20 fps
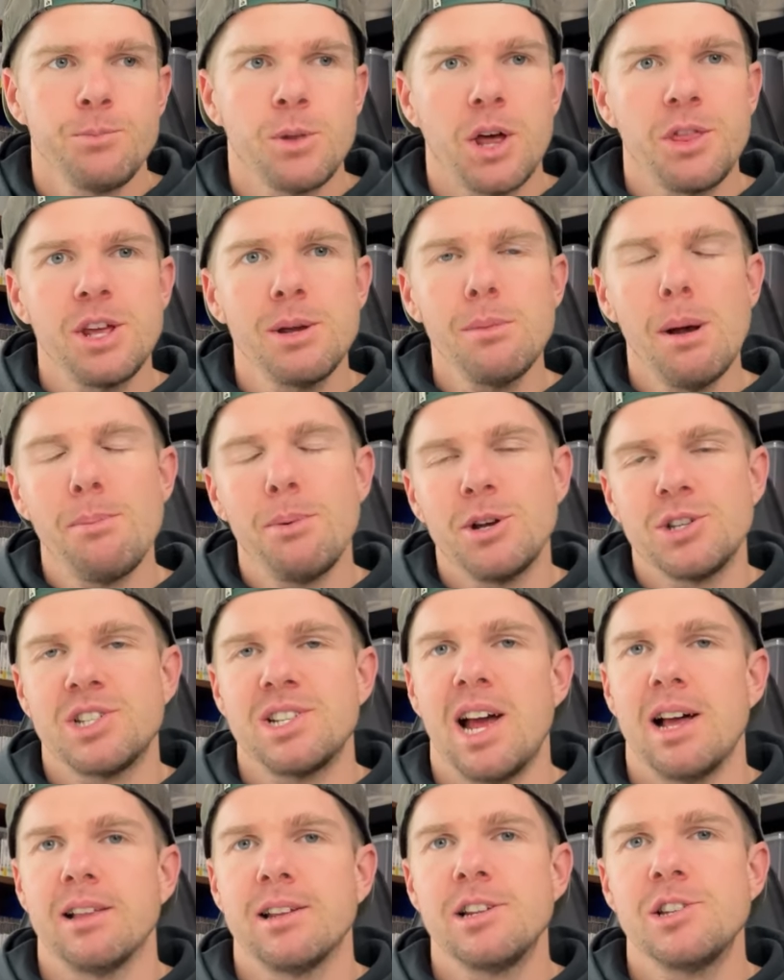I think my
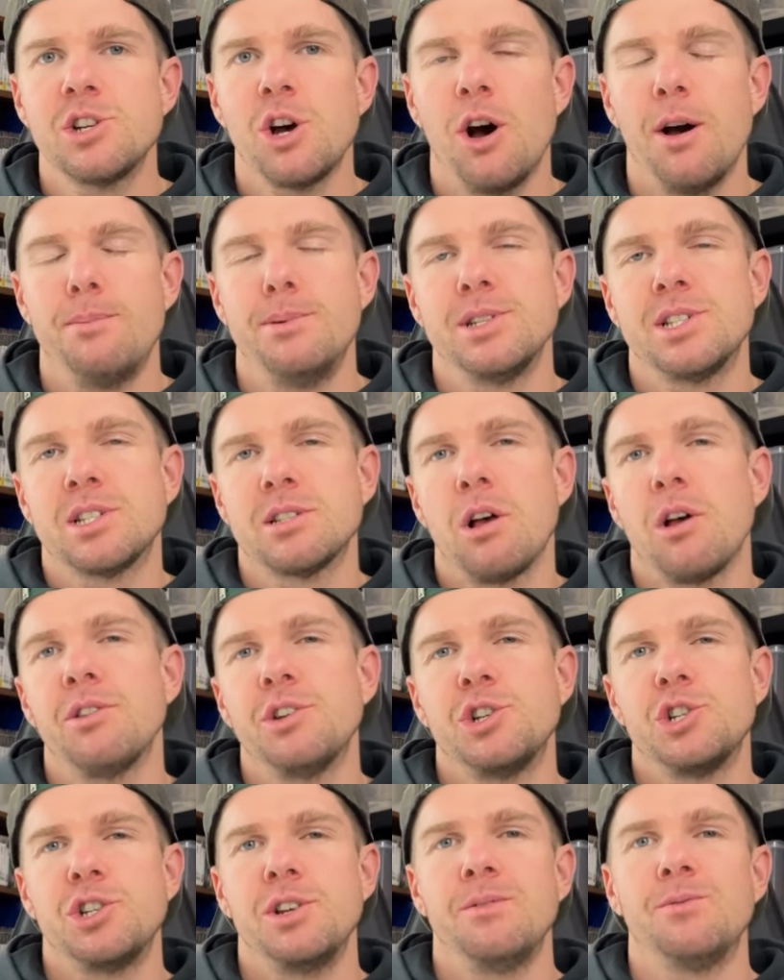personality type has slowly
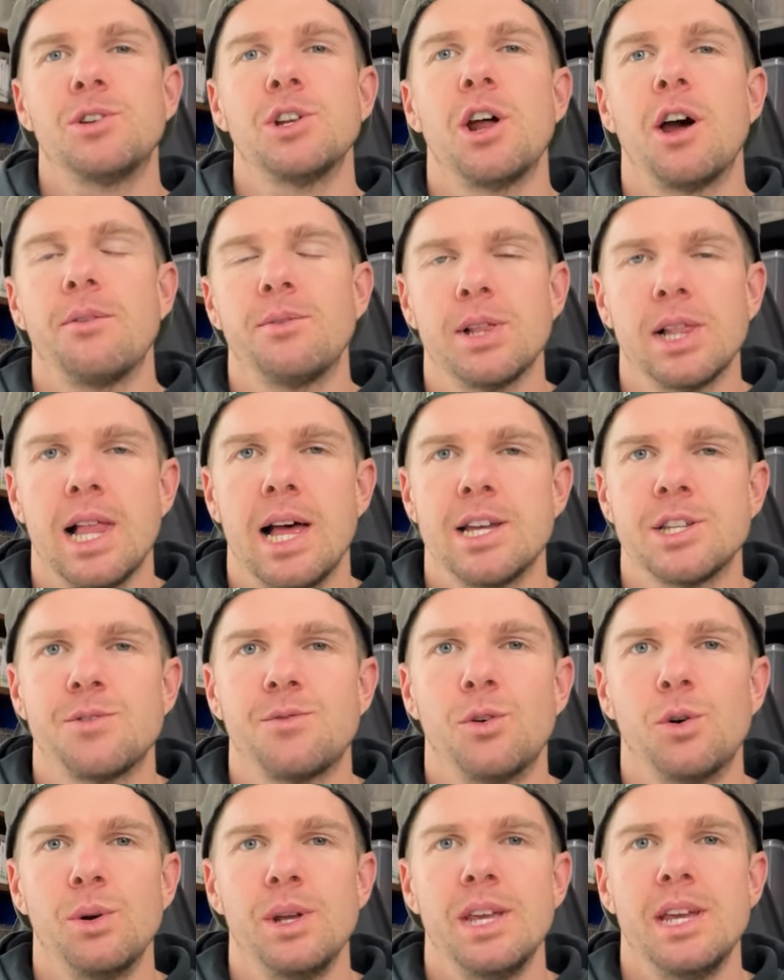shifted over the last
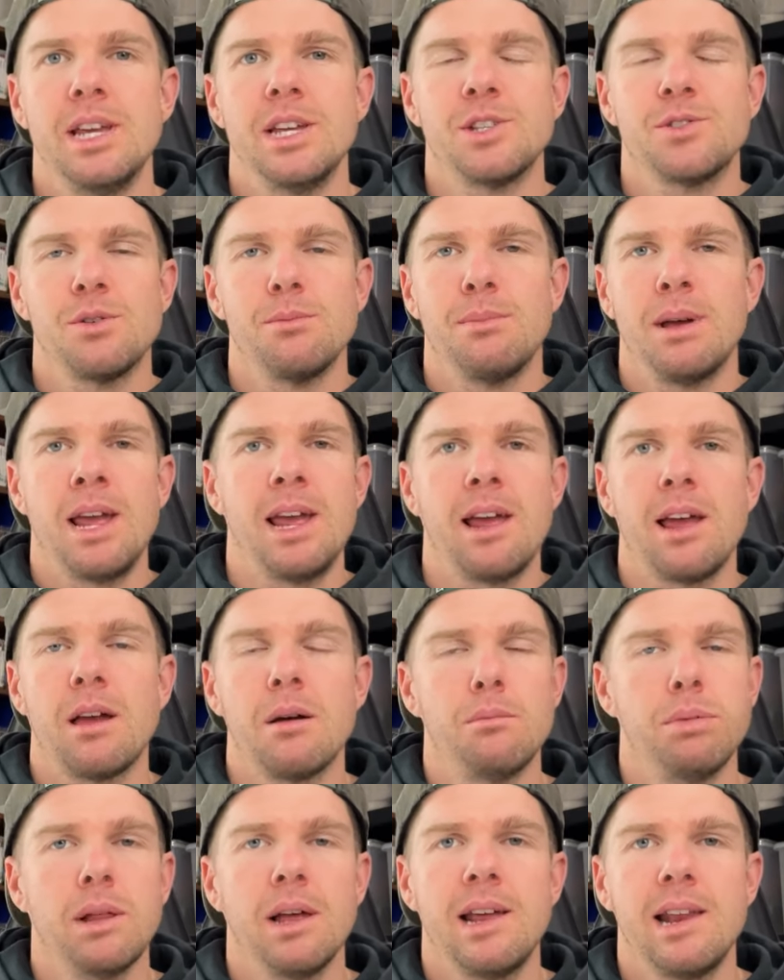four years from being a
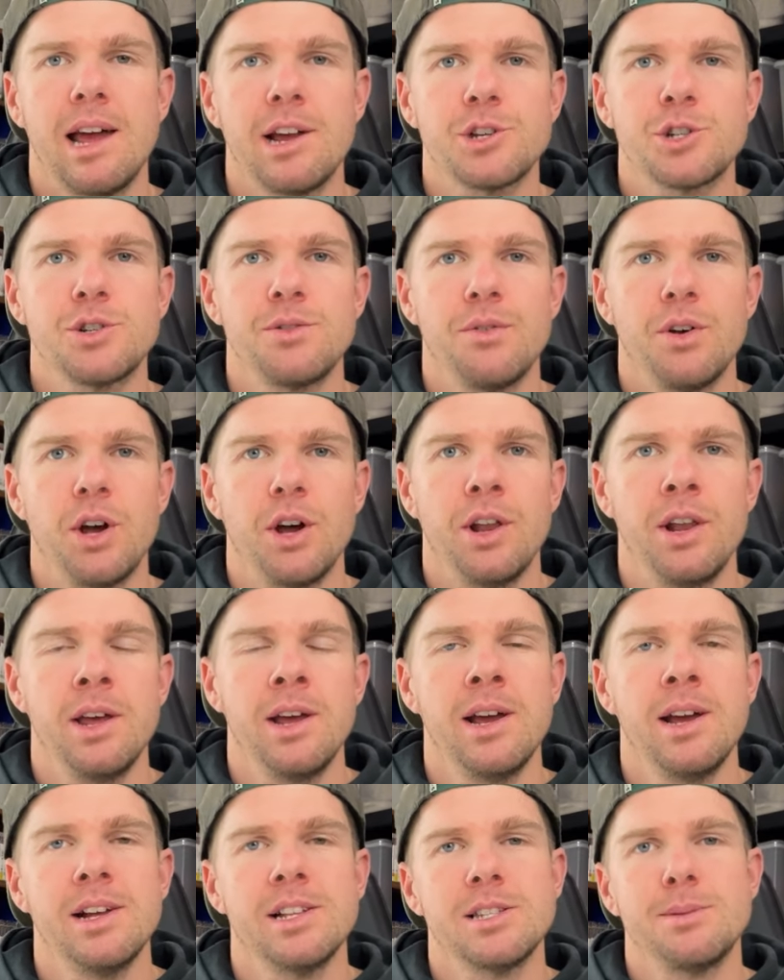complete extrovert
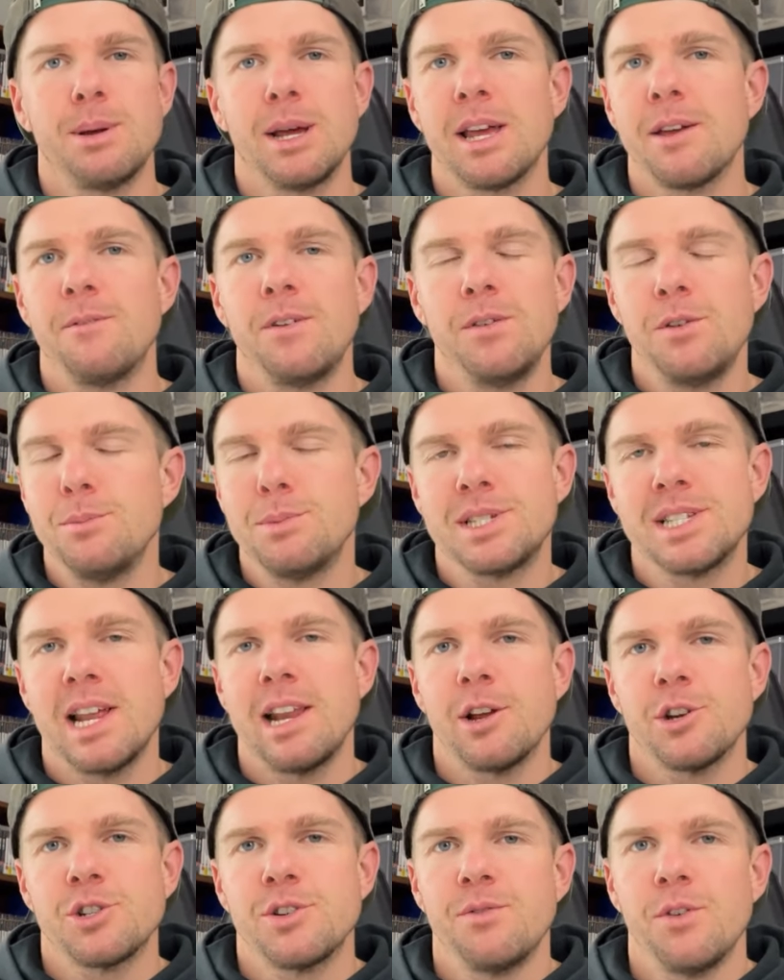to being a 50%
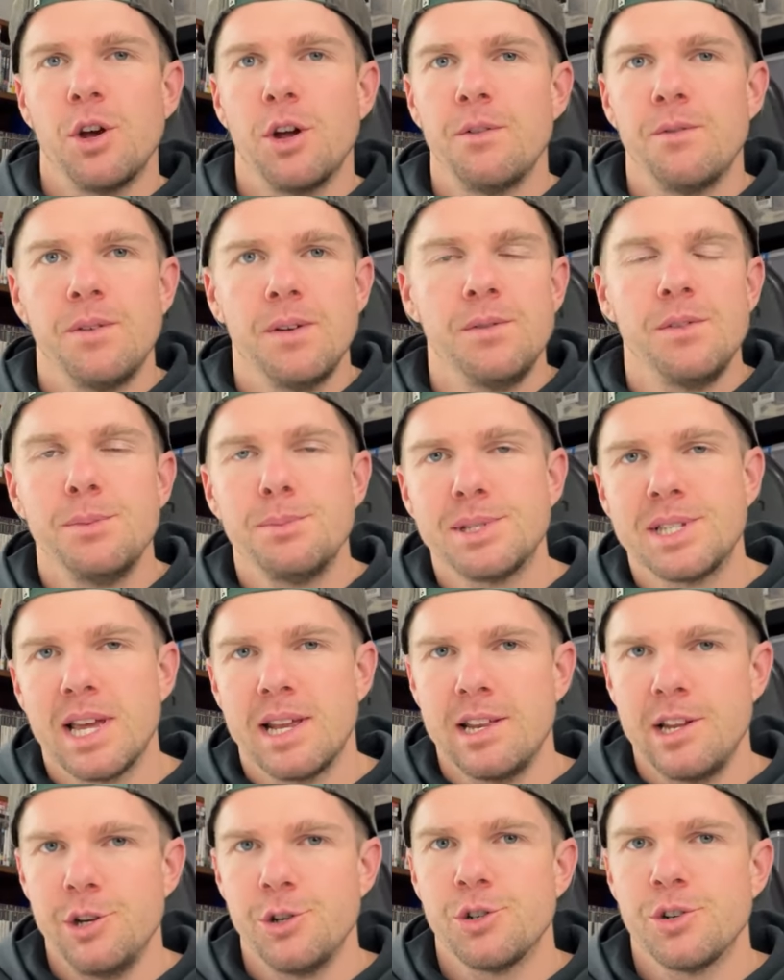extrovert,
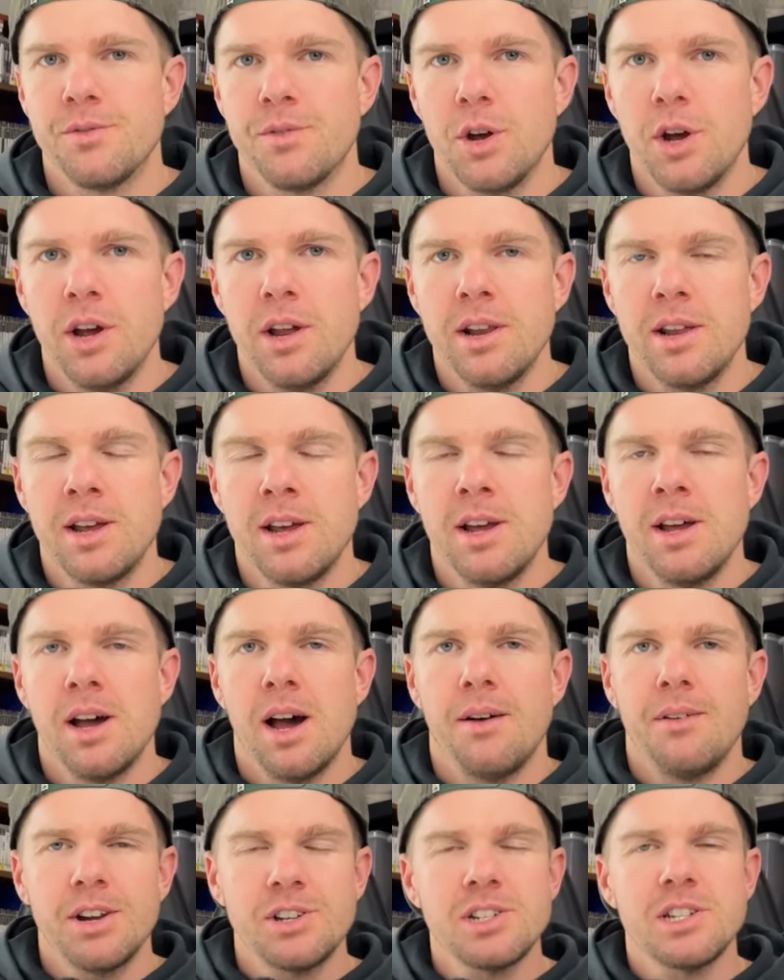50% introvert.
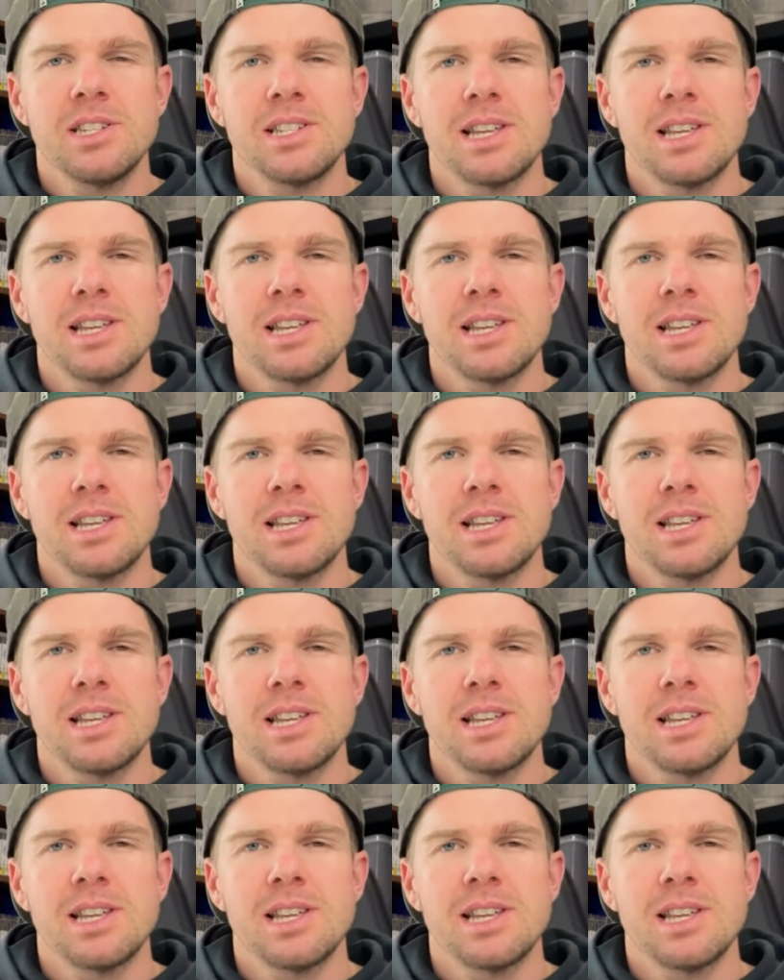I've actually